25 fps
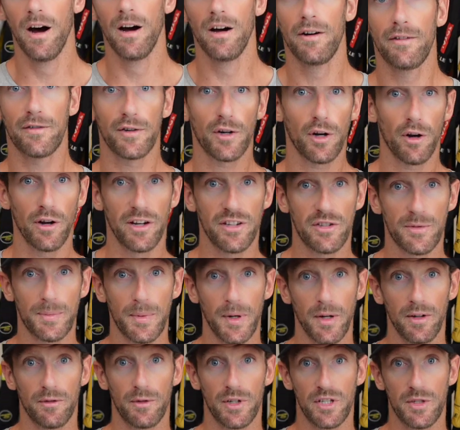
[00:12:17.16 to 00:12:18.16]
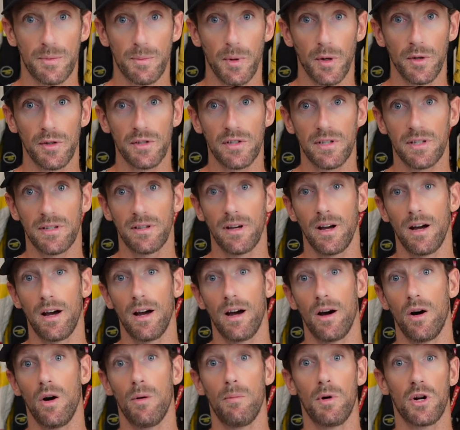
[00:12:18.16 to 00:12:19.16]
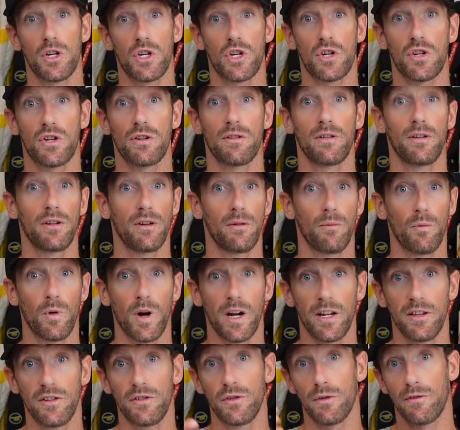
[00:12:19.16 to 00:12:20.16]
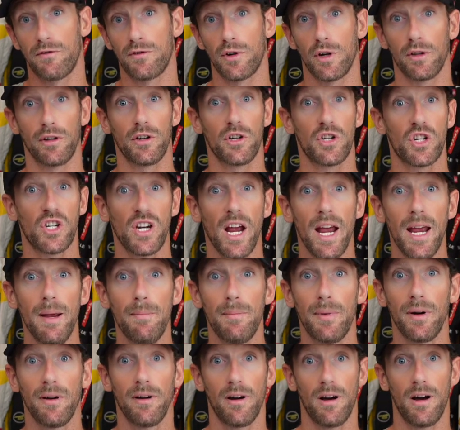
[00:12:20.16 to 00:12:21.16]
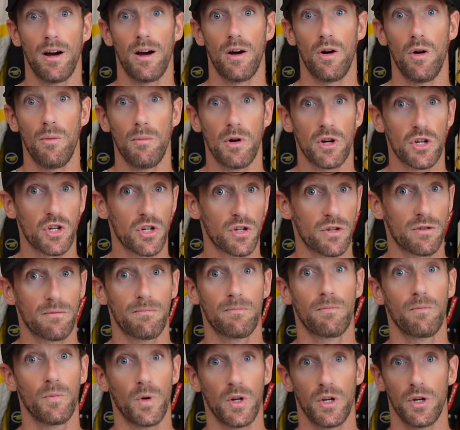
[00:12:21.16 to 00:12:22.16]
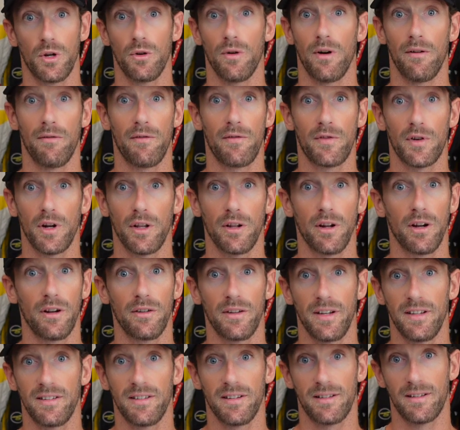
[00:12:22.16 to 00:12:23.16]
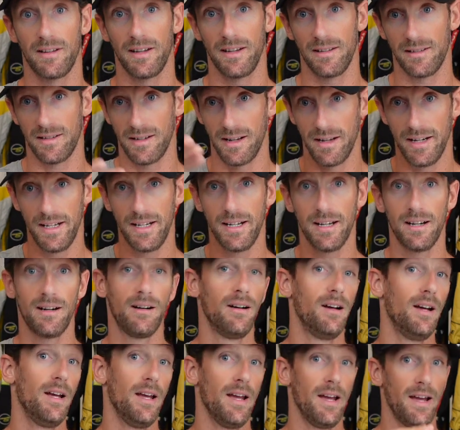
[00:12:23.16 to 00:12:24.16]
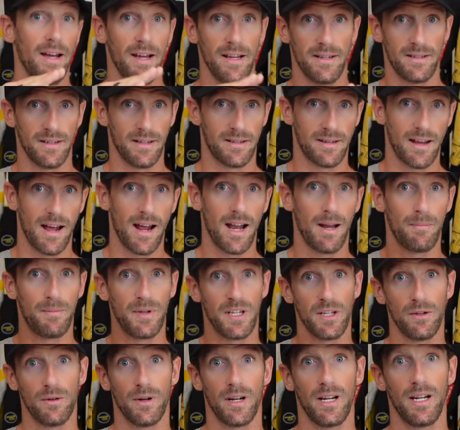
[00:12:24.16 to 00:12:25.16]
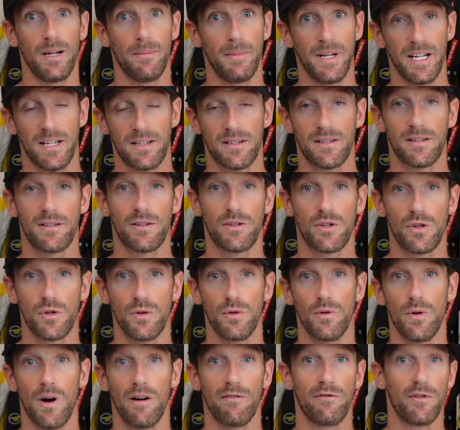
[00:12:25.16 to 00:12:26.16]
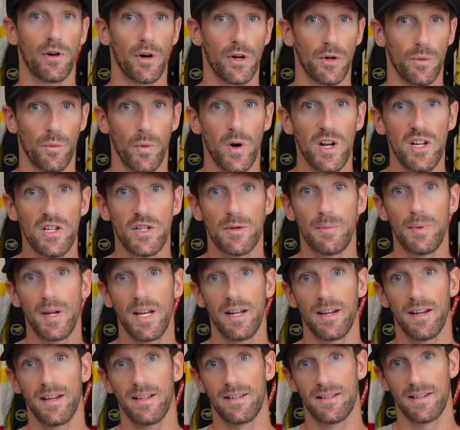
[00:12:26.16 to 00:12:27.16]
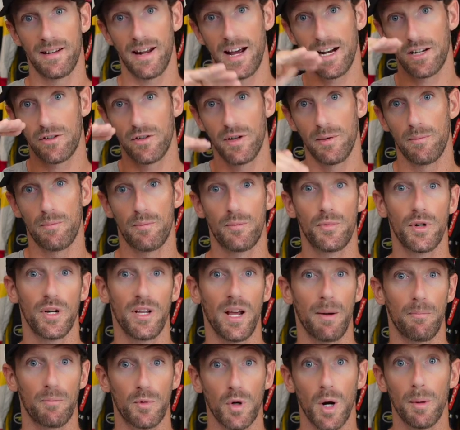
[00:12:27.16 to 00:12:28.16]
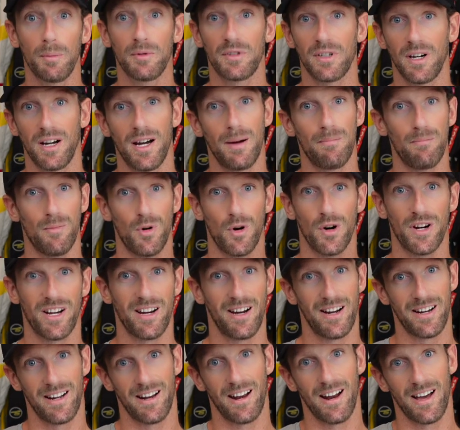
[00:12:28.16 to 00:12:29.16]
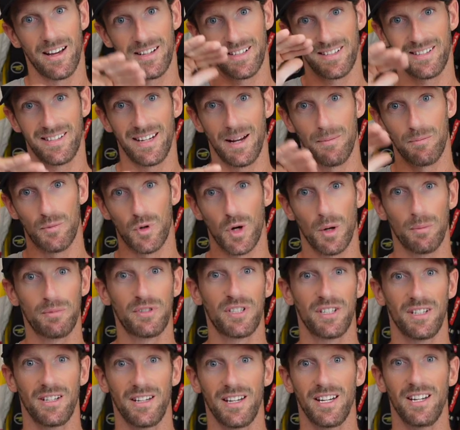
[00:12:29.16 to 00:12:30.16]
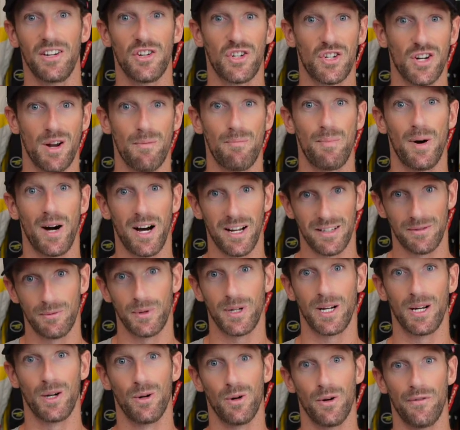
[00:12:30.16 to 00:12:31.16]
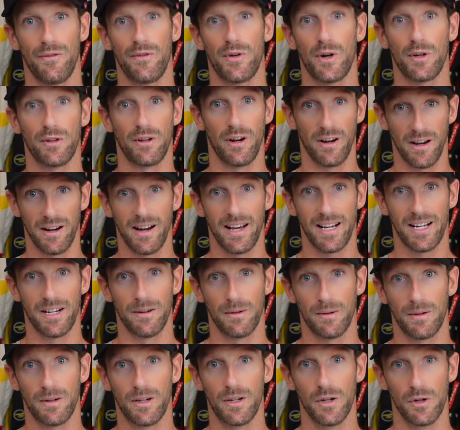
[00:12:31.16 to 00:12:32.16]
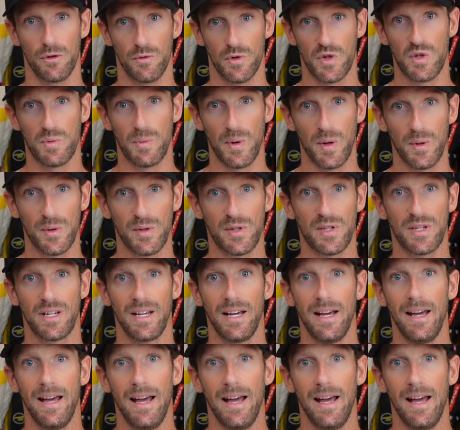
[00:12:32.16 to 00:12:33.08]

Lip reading: Throttle response, what is your throttle shape? How much when you go on throttle, is it linear? Is it helping you a little bit to avoid wheel spin? Is it actually pretty abrupt? I'm more a guy that likes the abrupt initial part when I go on throttle, like a good response,